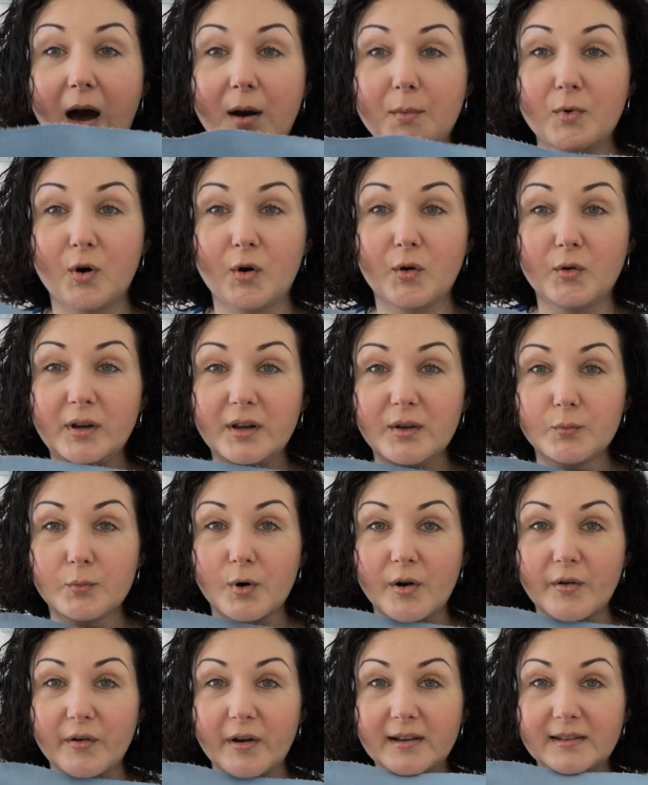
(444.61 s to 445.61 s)
only
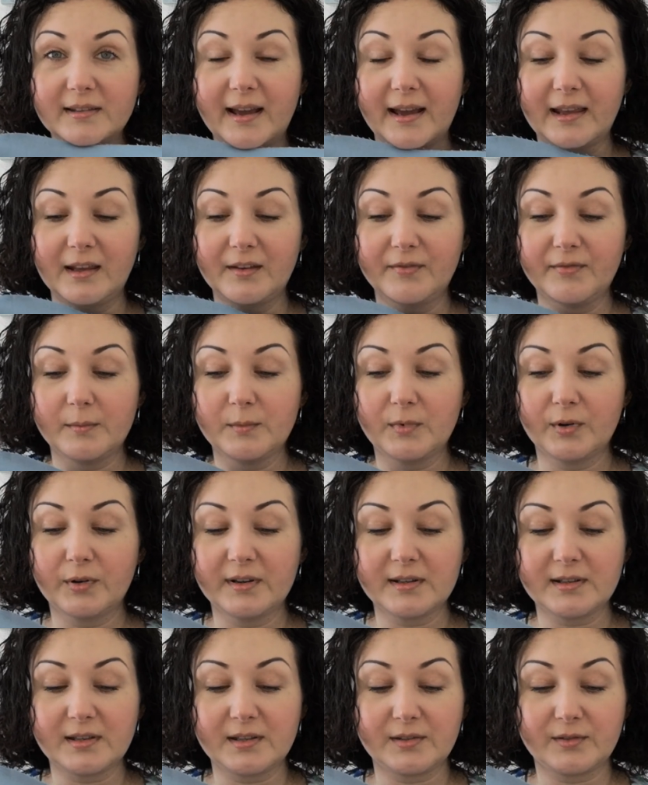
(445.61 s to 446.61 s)
worried that if I'm
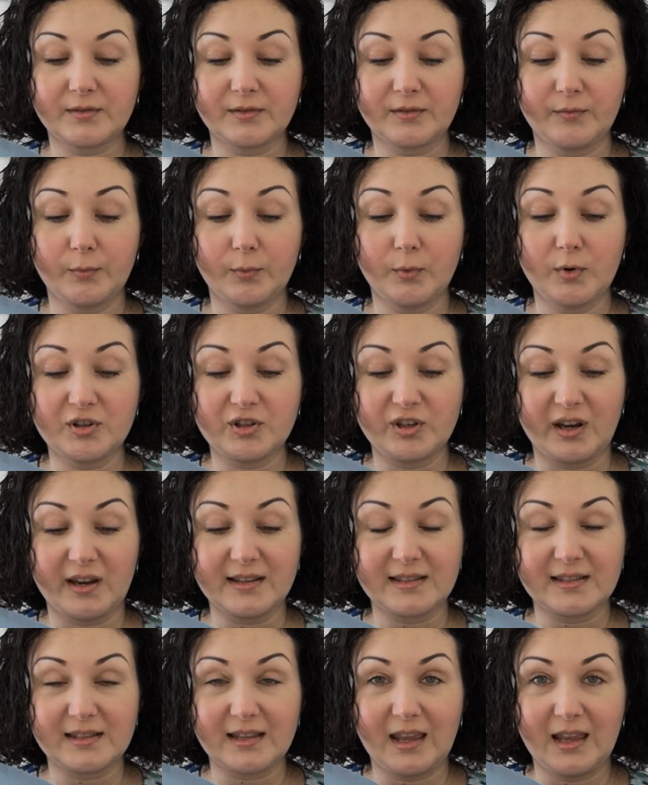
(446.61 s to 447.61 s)
gonna wash
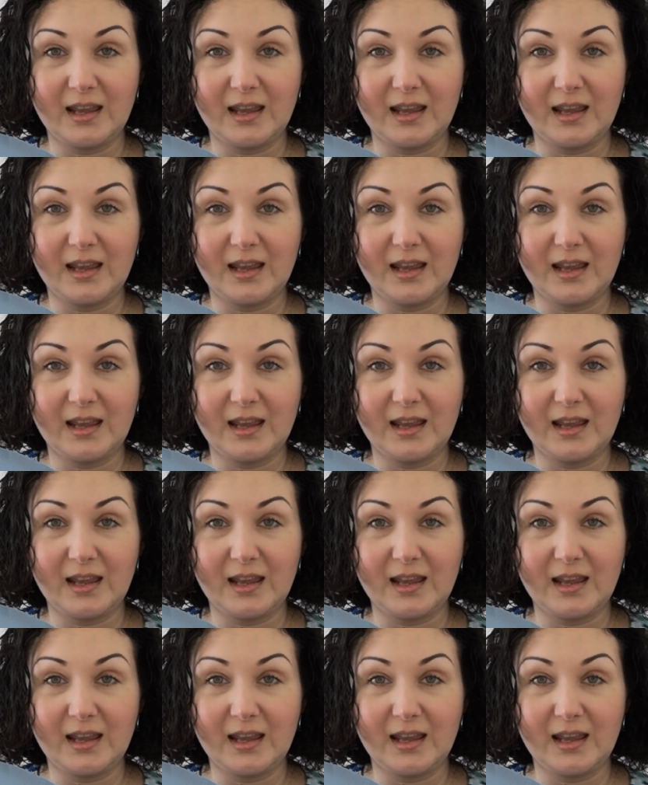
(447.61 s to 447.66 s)
it,